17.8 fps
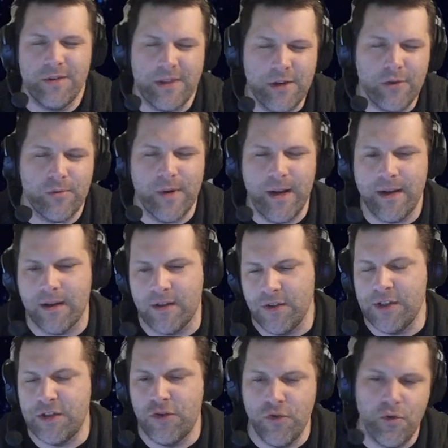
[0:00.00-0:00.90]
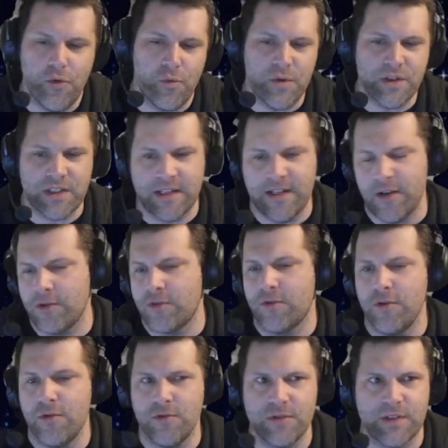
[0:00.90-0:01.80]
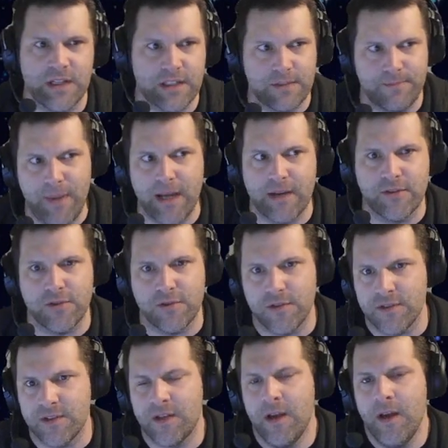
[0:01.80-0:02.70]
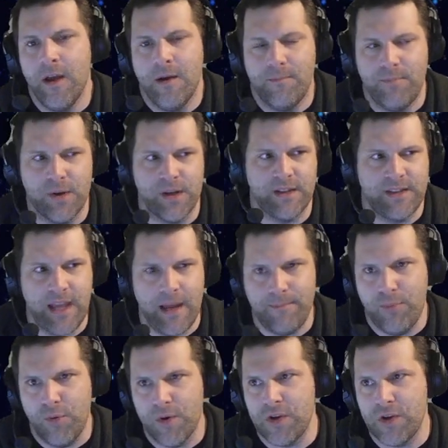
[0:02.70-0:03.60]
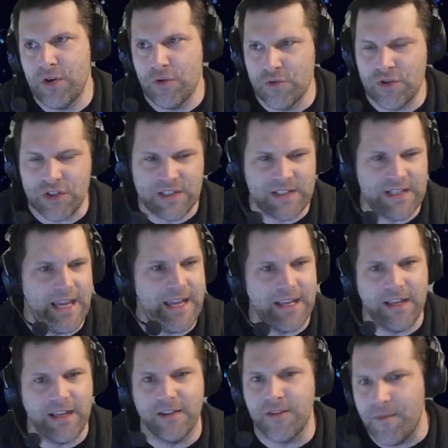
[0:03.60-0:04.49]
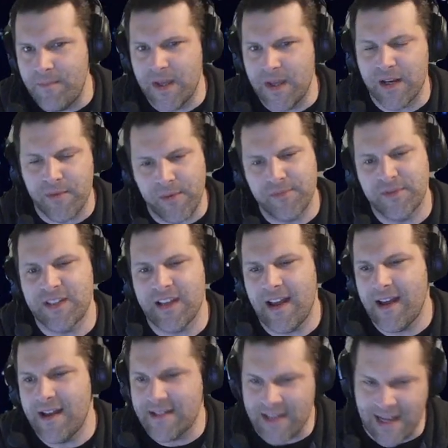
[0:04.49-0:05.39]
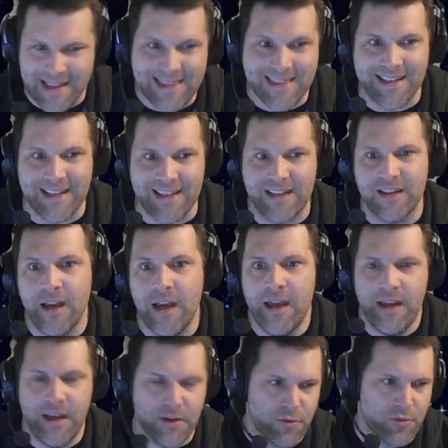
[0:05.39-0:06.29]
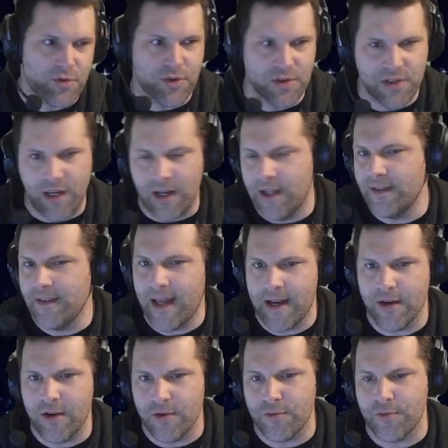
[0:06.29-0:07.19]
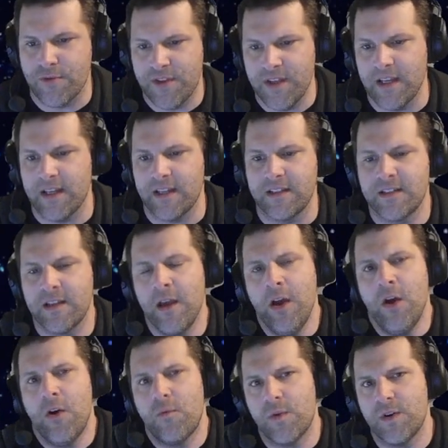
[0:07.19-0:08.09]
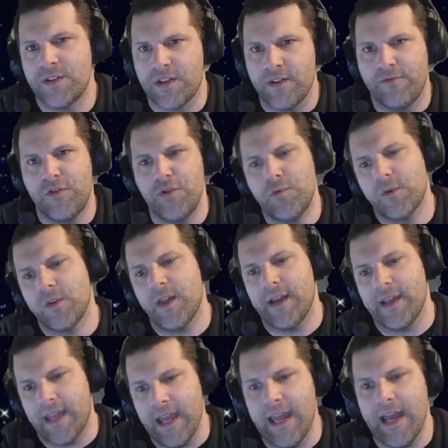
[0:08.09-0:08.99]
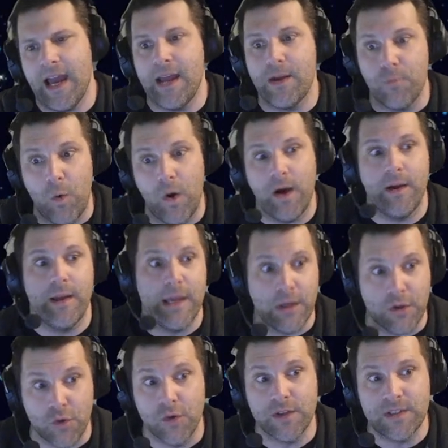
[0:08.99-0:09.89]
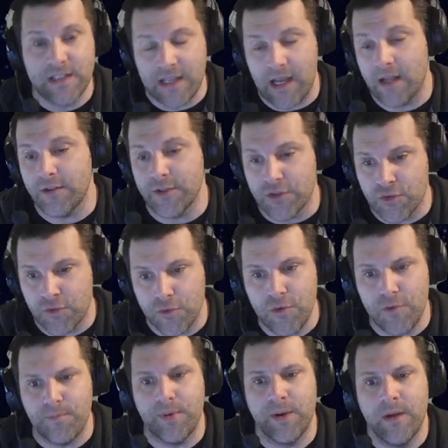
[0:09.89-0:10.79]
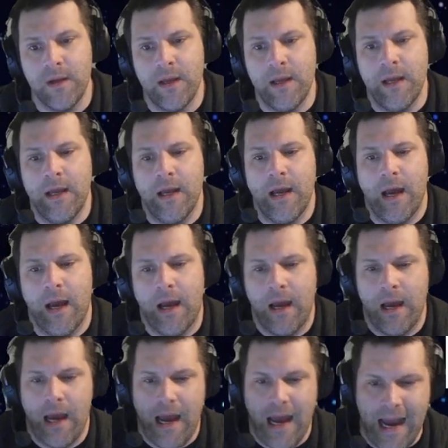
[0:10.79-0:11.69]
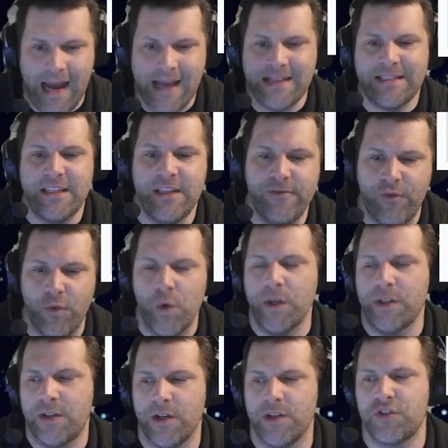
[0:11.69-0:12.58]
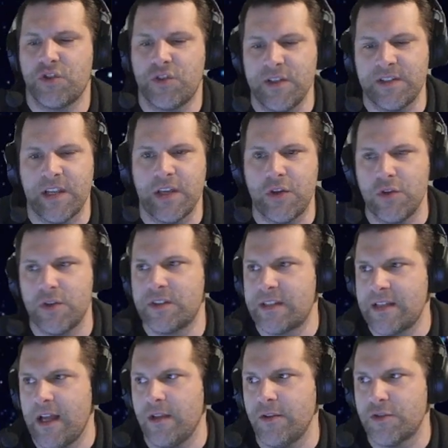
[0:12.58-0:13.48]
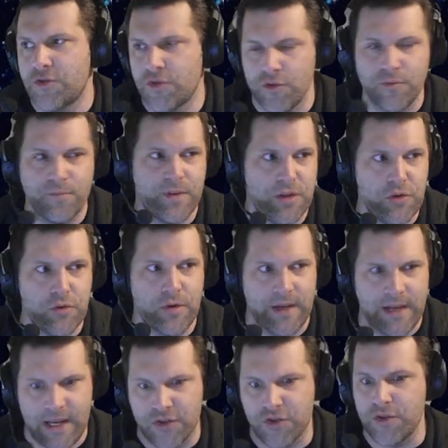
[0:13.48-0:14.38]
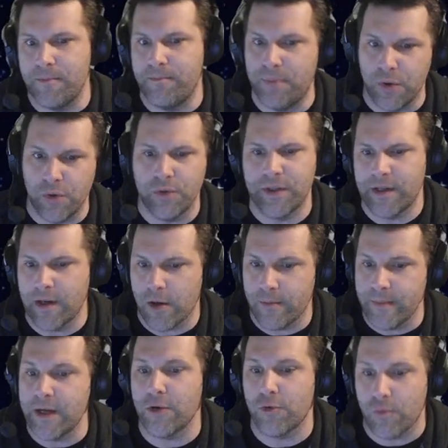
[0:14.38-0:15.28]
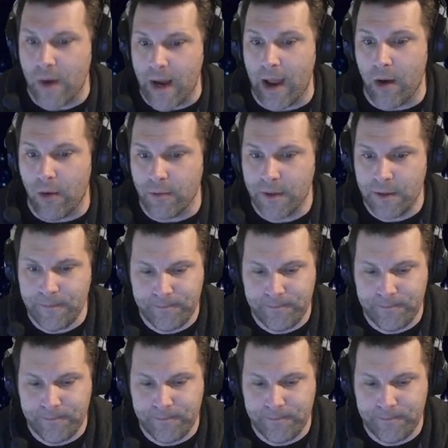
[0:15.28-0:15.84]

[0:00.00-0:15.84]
theoretically do it with Scarecrows and Spectres, but at that point you're just taking the minimum size, I think, in order to unlock other things. Whereas if you were like, hey, I want a good solid troop, I see Void Touched as a good solid troop that you could actually build an army around.